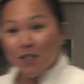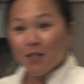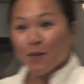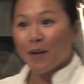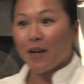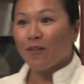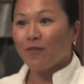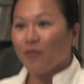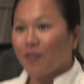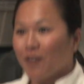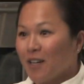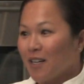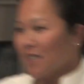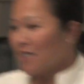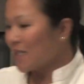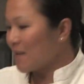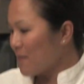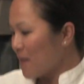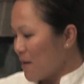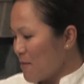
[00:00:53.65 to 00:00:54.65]
So my
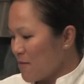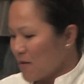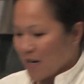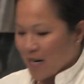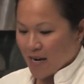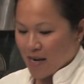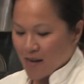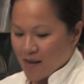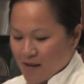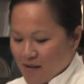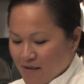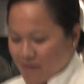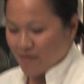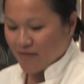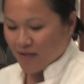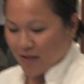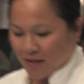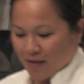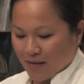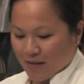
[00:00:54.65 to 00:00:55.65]
first memory of
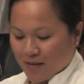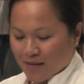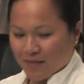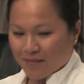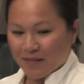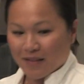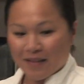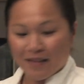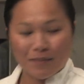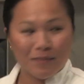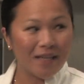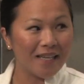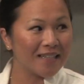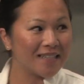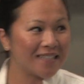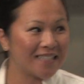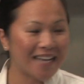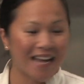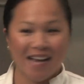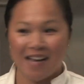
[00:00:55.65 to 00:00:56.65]

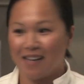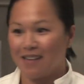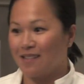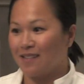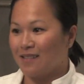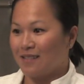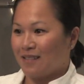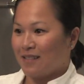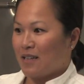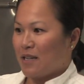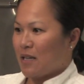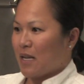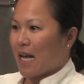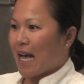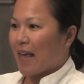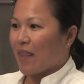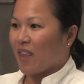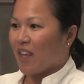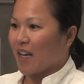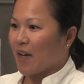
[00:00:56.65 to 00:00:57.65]
Pete's dad,
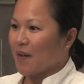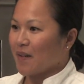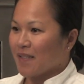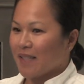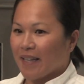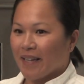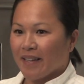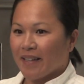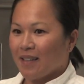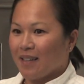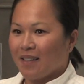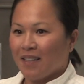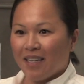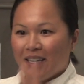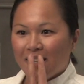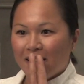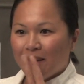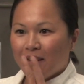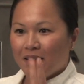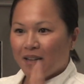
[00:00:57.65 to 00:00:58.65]
I think I was like
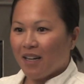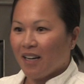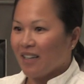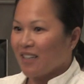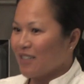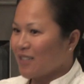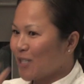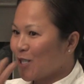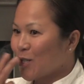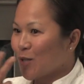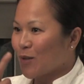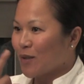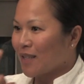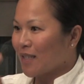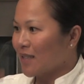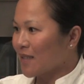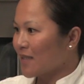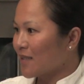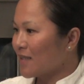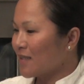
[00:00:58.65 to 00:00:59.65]
a
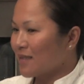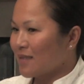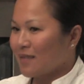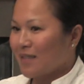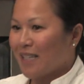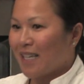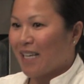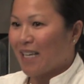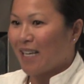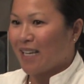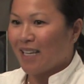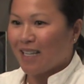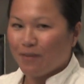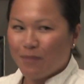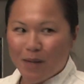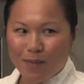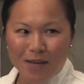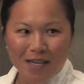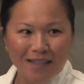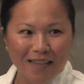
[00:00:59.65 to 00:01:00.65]
toothless kid,
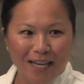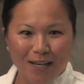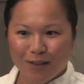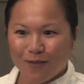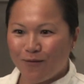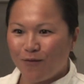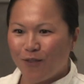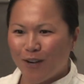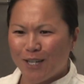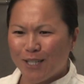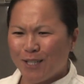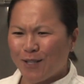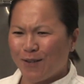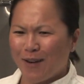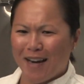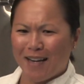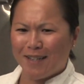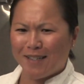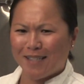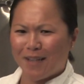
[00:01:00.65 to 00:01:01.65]
maybe in like first
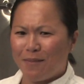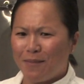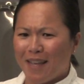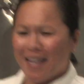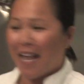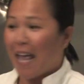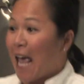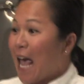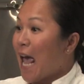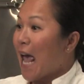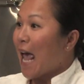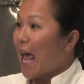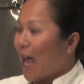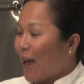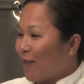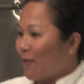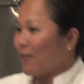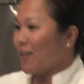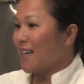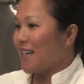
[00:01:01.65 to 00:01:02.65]
grade or something.
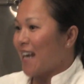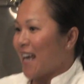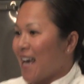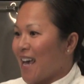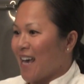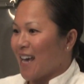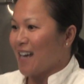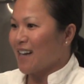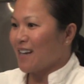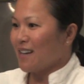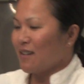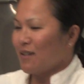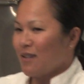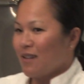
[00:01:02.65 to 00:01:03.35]
Every day,